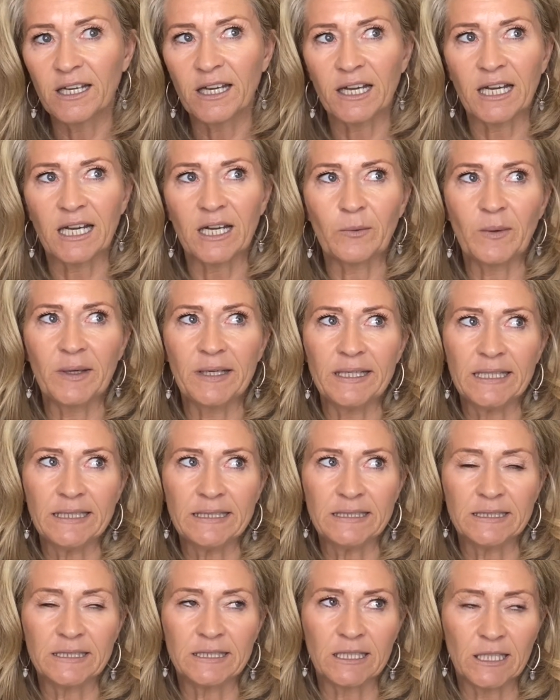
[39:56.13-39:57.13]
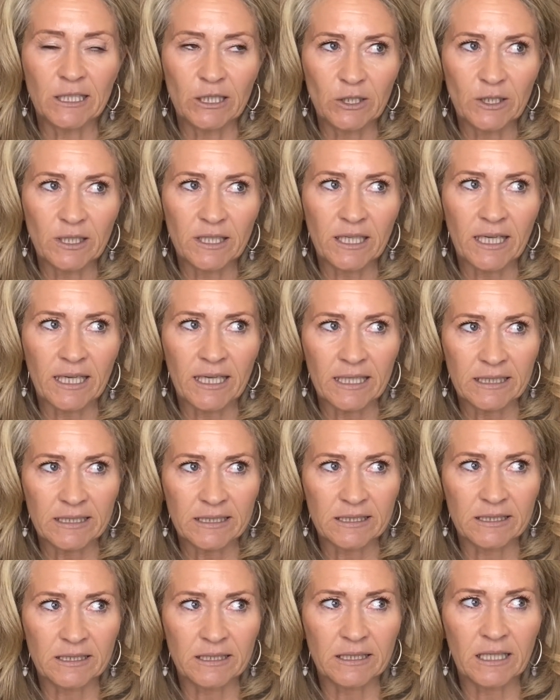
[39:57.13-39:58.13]
how we needed to look
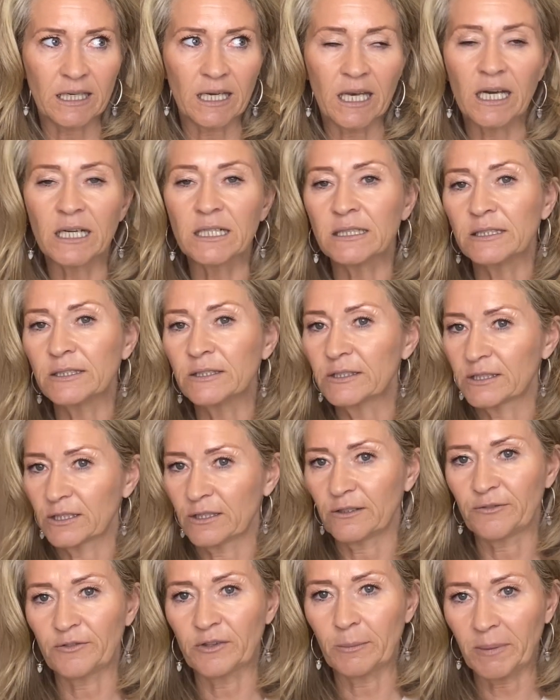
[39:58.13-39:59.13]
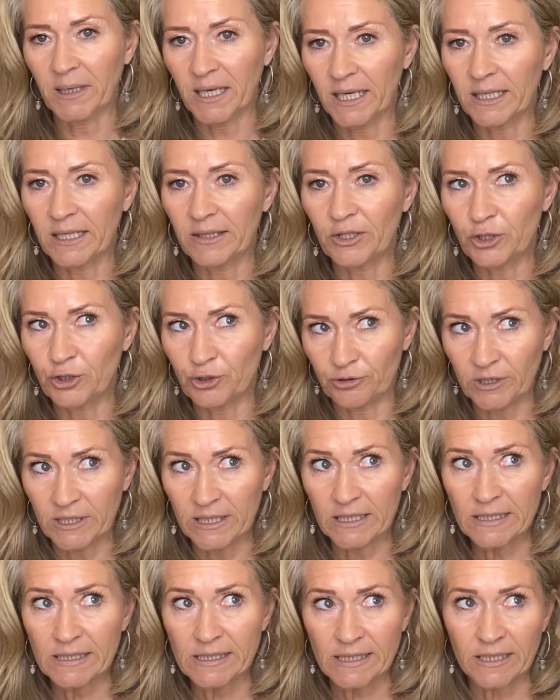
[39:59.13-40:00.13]
at the lungs of the planet, the
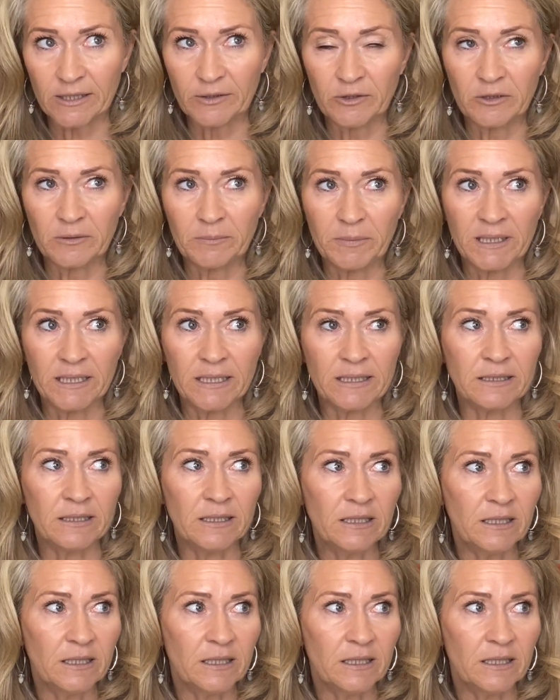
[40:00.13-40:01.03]
trees, how they're being